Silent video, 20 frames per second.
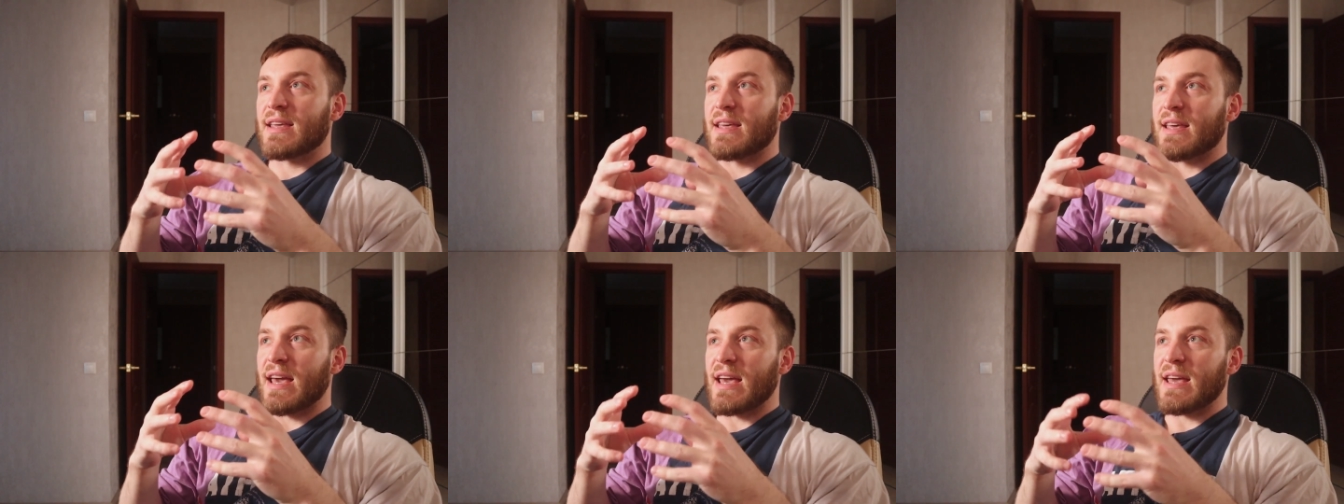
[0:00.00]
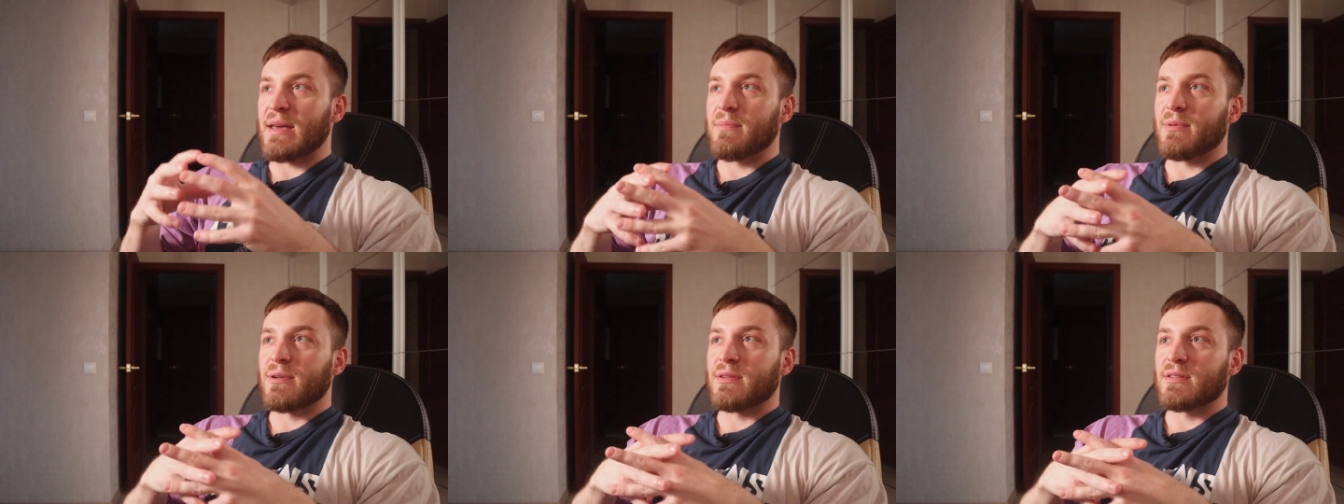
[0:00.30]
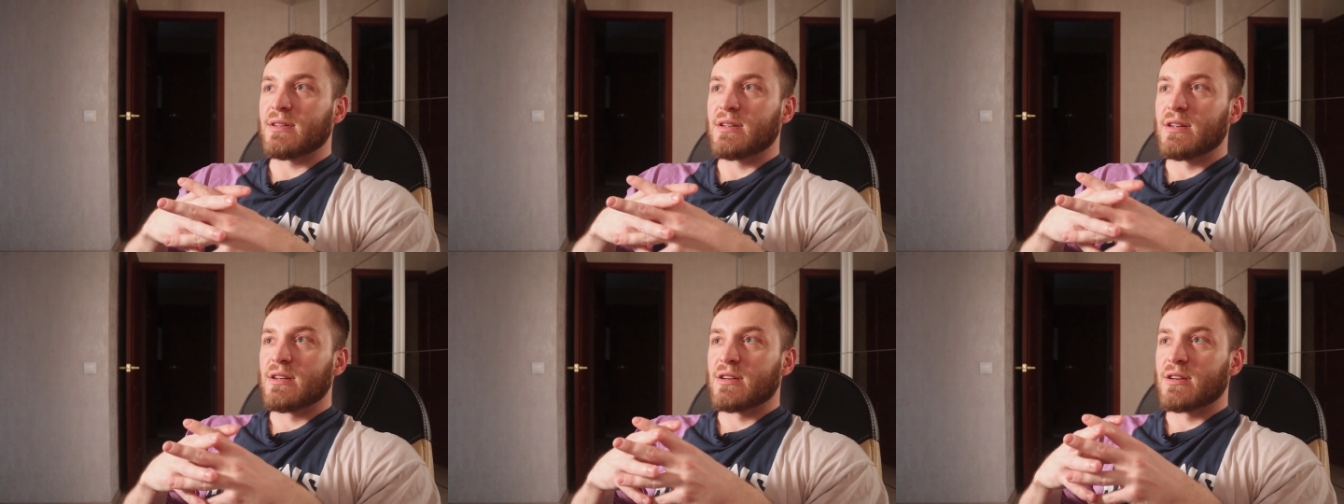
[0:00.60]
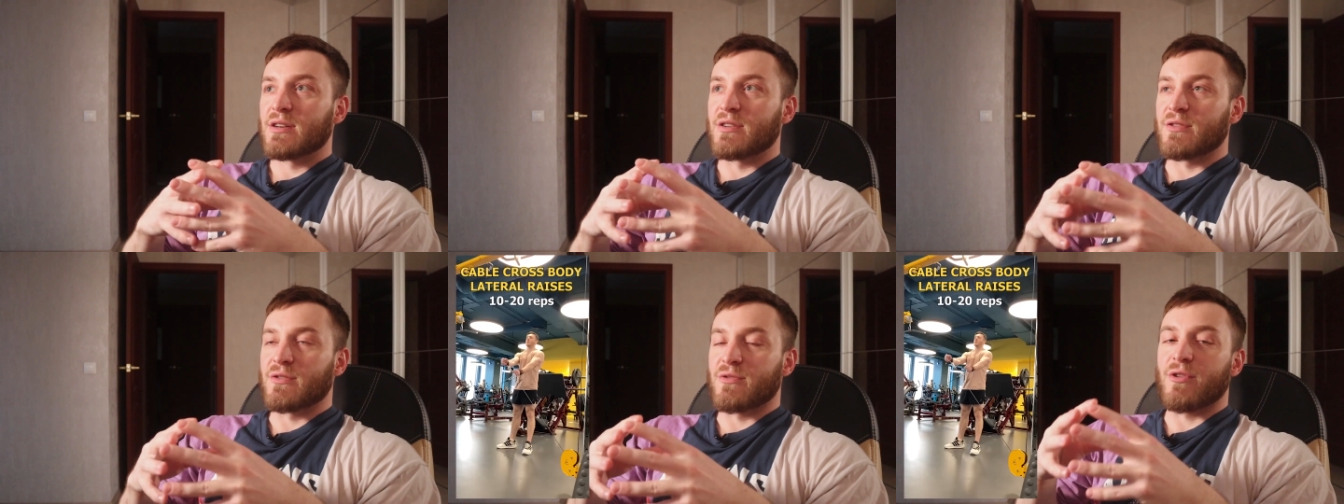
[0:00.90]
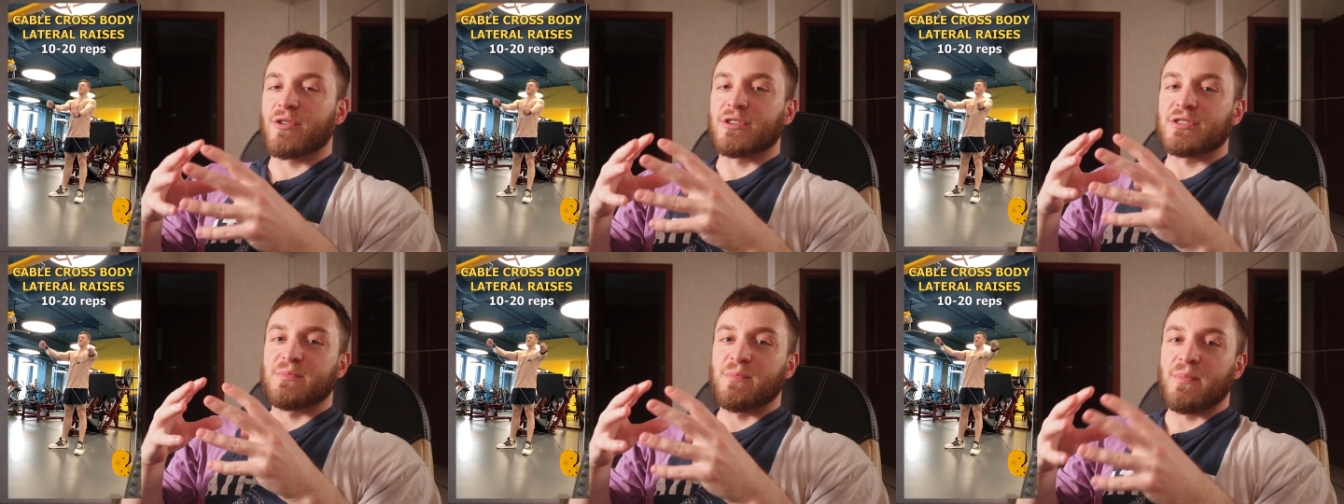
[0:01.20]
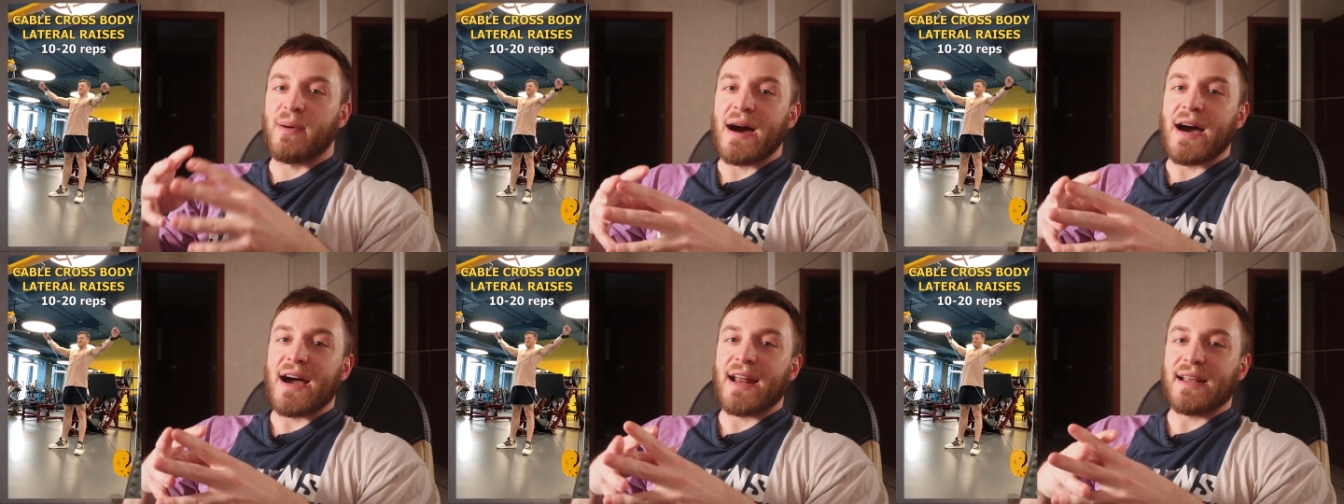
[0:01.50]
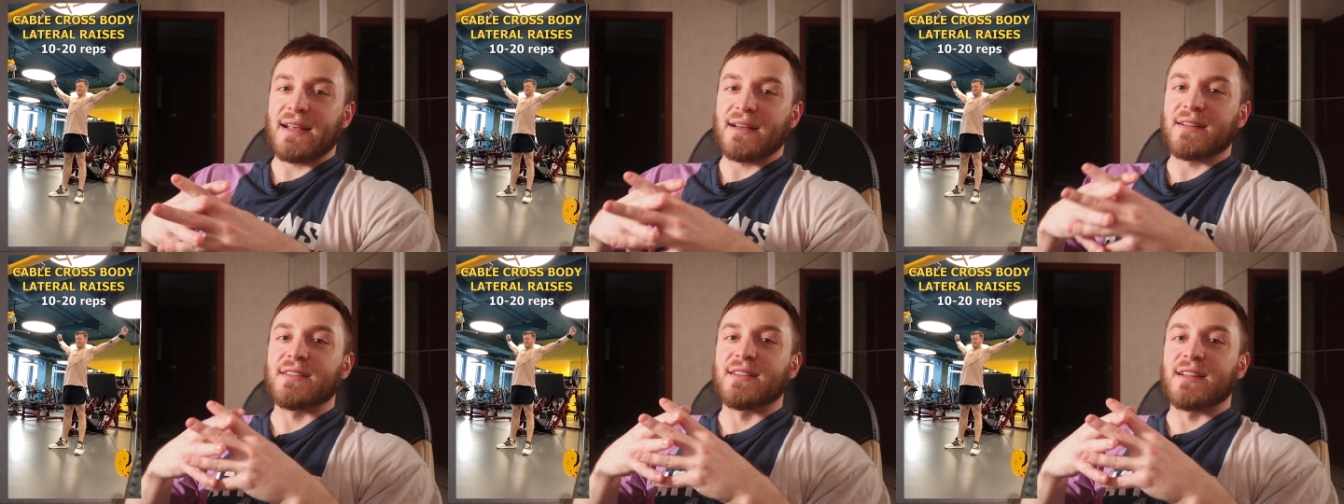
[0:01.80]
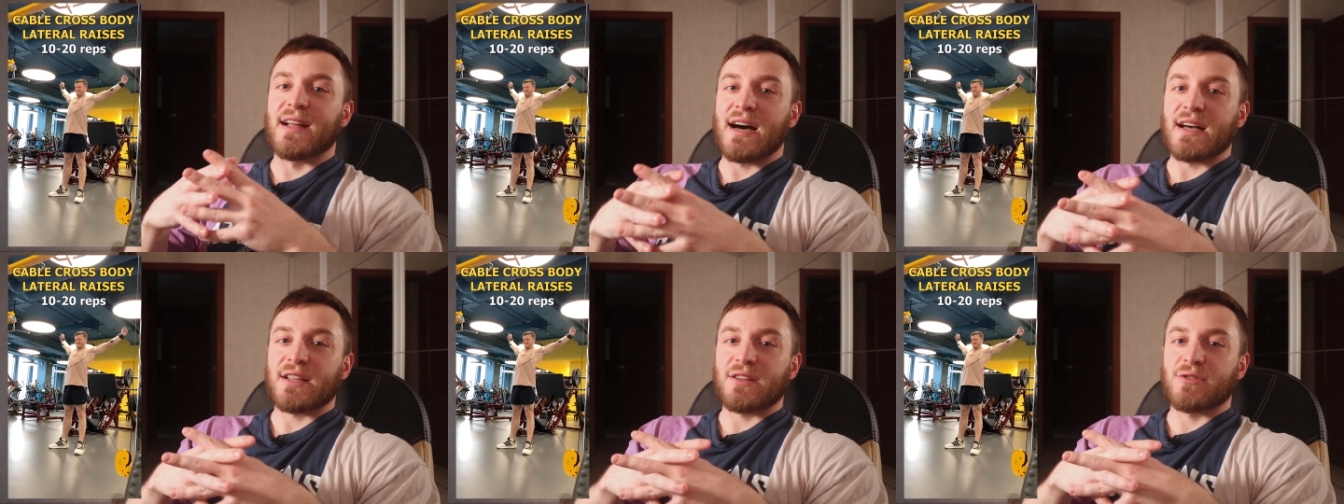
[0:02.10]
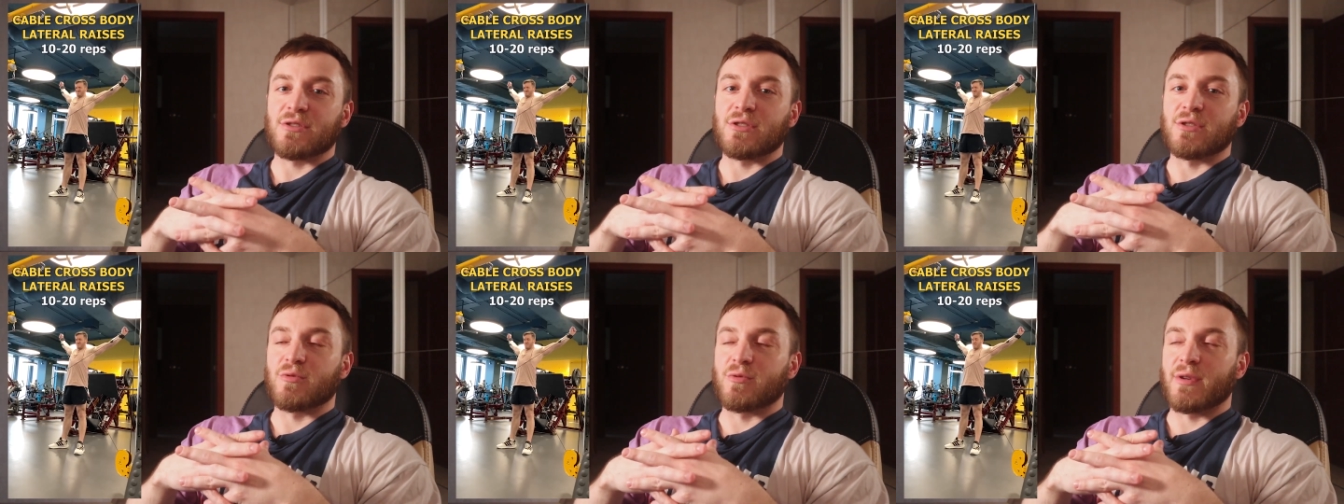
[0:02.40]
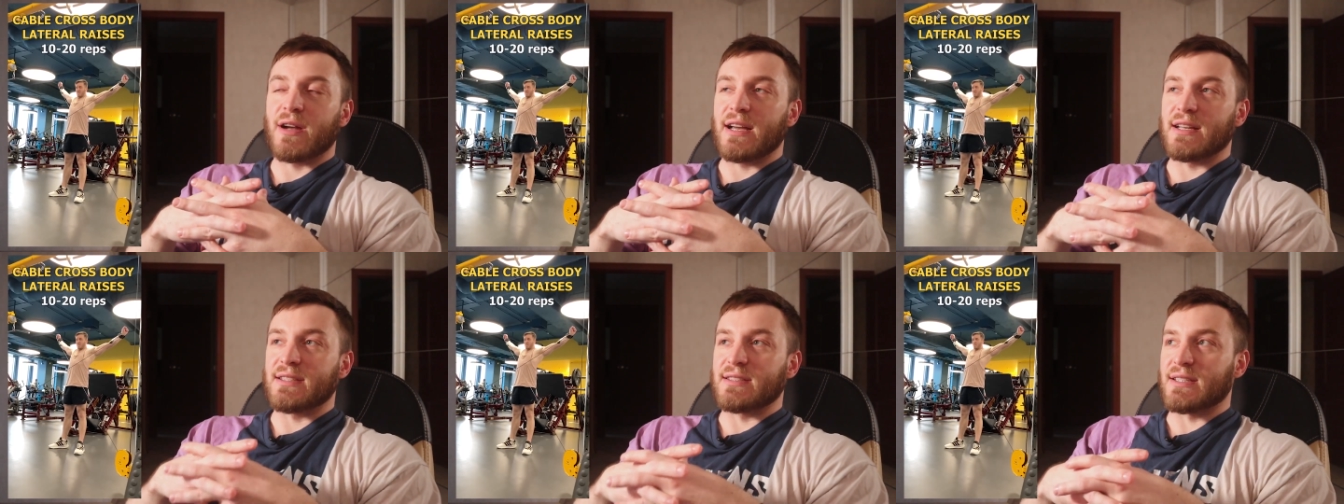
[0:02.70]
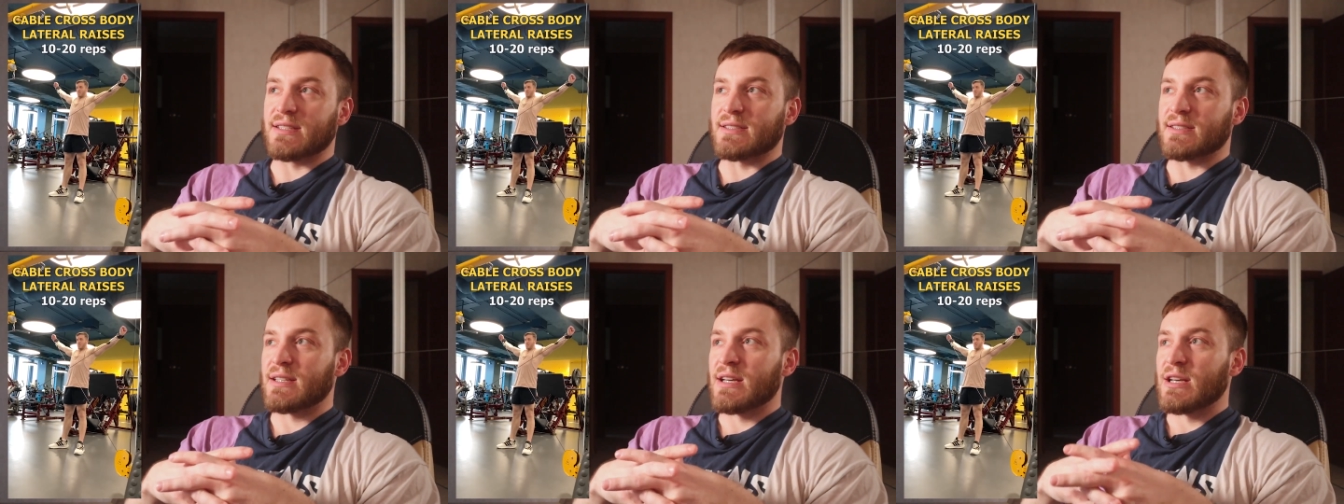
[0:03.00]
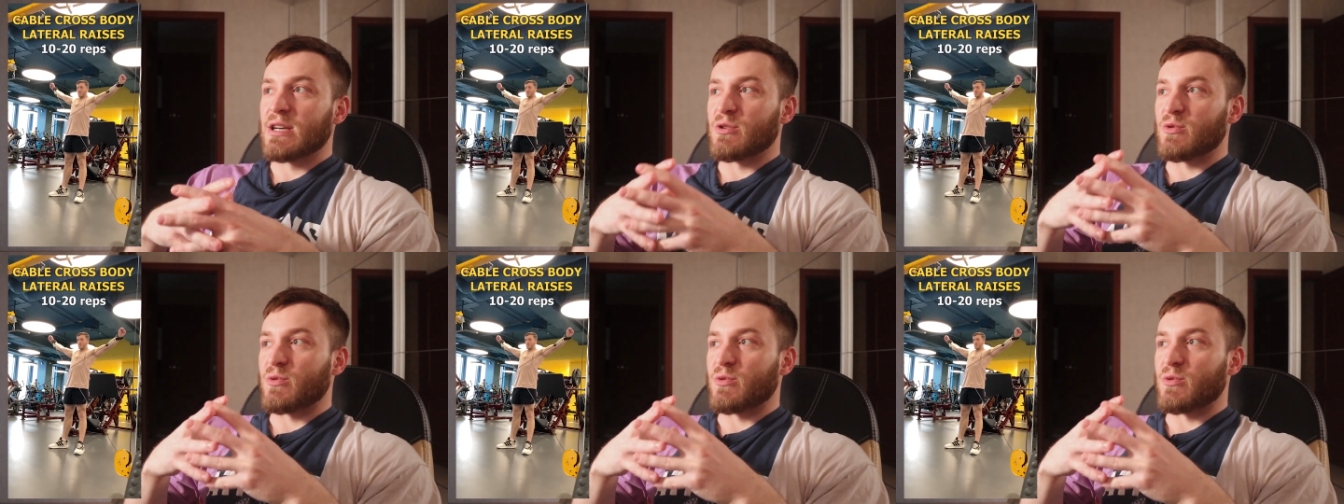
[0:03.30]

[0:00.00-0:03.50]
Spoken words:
Cable, cross body, lateral raises.